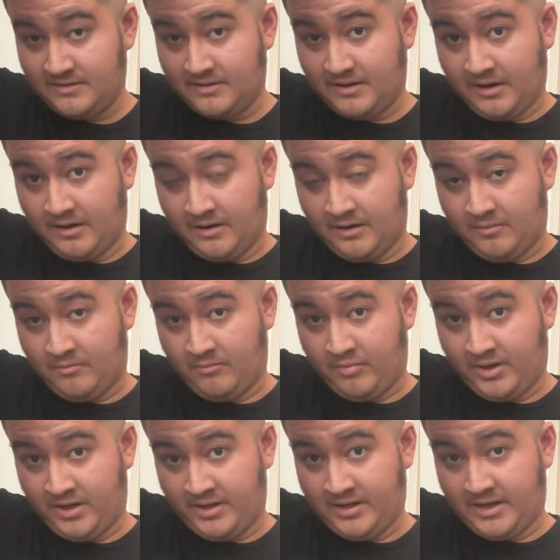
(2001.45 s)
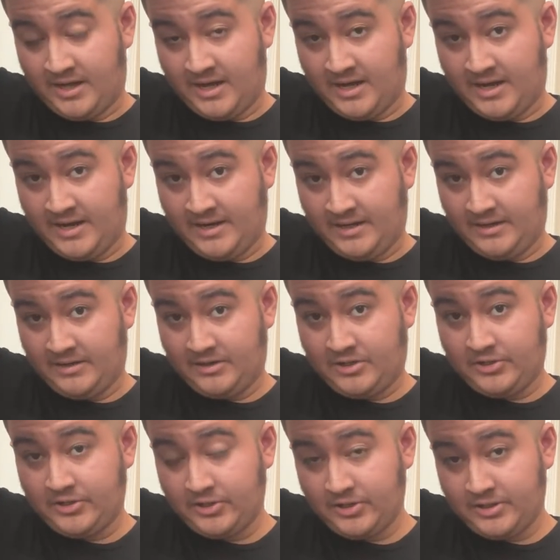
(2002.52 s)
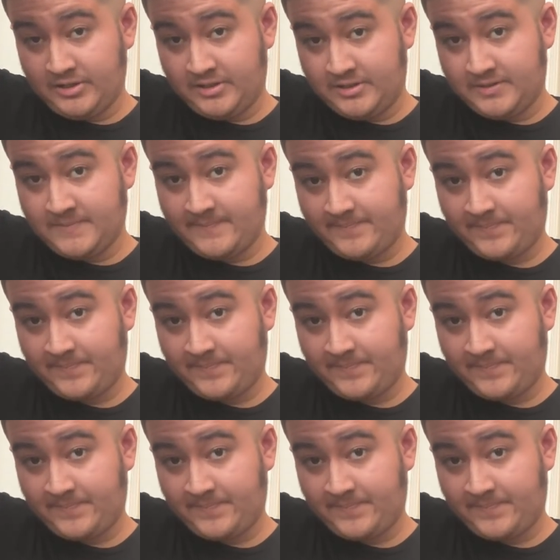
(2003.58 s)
But I could